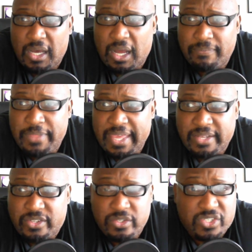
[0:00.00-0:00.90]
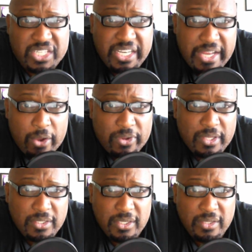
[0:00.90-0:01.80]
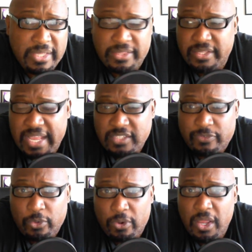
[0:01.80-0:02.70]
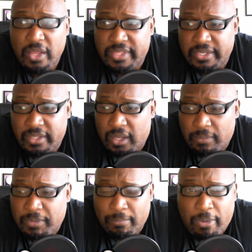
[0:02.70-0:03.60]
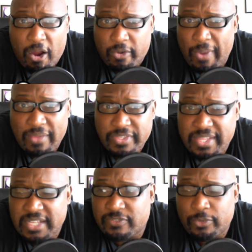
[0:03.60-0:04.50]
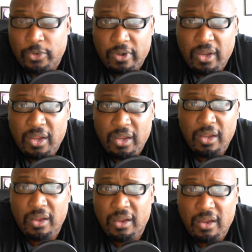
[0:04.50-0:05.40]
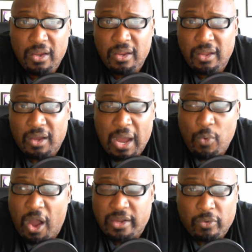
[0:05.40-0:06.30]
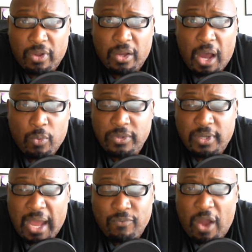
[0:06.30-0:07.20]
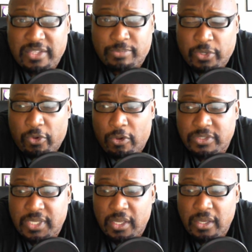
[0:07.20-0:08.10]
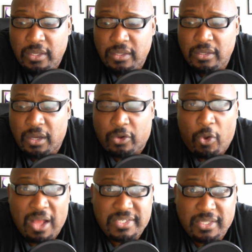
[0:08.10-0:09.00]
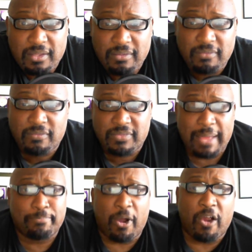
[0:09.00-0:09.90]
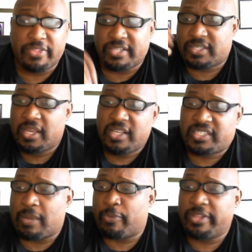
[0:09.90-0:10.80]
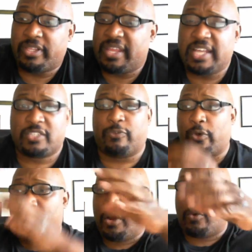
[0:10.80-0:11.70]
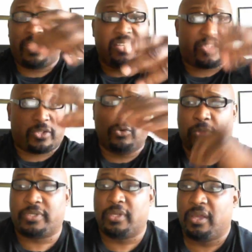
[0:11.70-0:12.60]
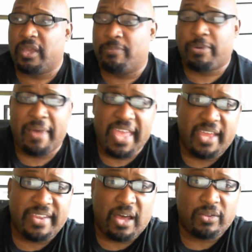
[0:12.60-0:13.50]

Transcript: they had seating area. They had the dance floor. They had a bar around the dance floor. I walked up to girls across that bar that's separating the dance floor where they had stools and put my hand out.